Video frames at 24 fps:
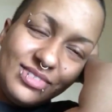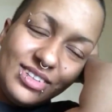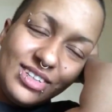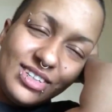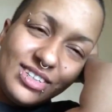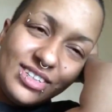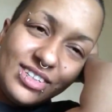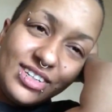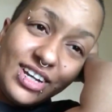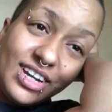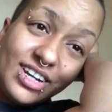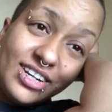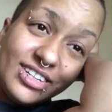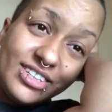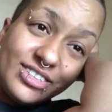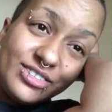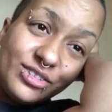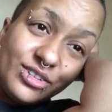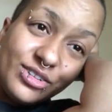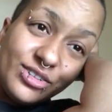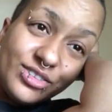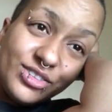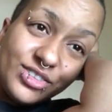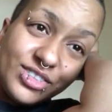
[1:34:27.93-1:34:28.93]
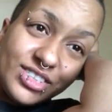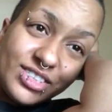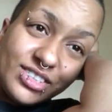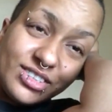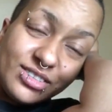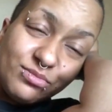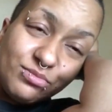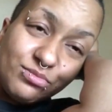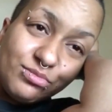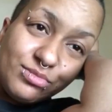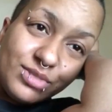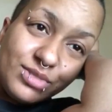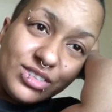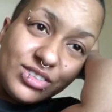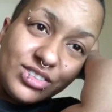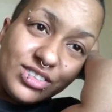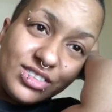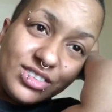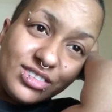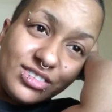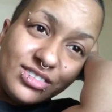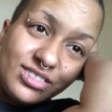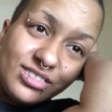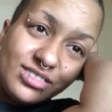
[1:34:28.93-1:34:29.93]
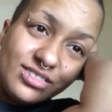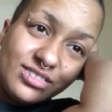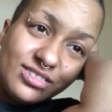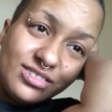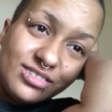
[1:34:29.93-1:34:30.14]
I can carry groceries in them bitches.